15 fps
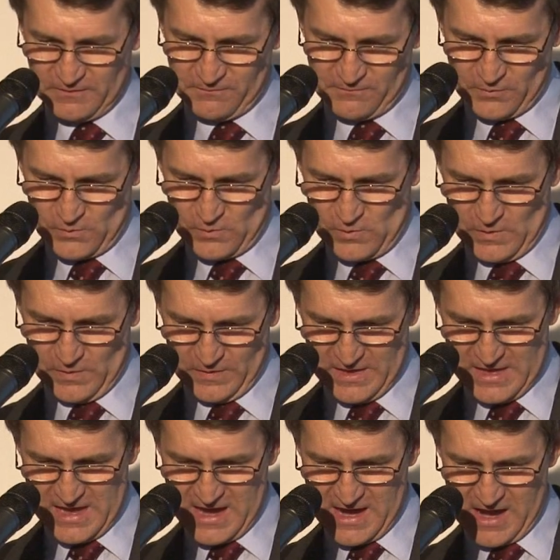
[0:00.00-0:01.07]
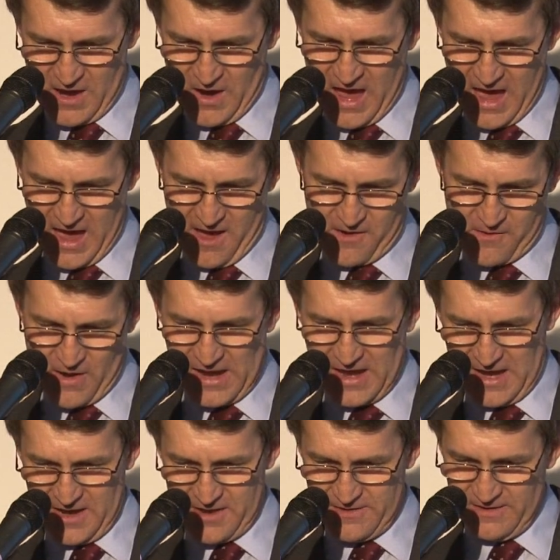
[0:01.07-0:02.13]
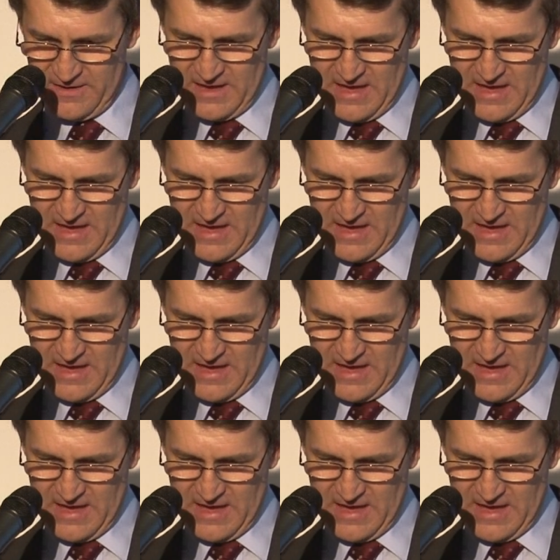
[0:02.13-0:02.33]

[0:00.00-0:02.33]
for the year ahead.